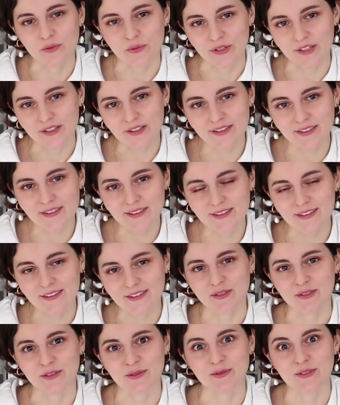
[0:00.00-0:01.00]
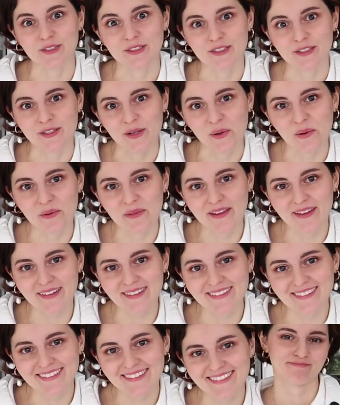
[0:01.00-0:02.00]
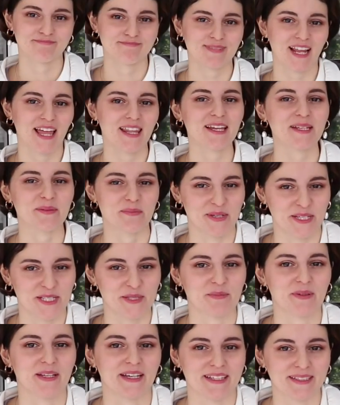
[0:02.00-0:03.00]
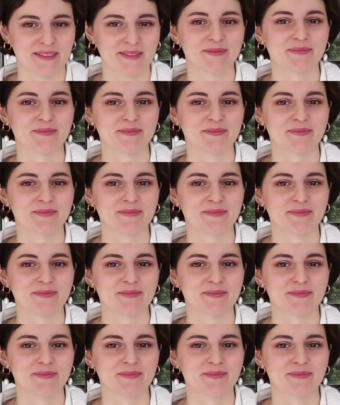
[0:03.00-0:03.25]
Really? You didn't know that? Let me explain.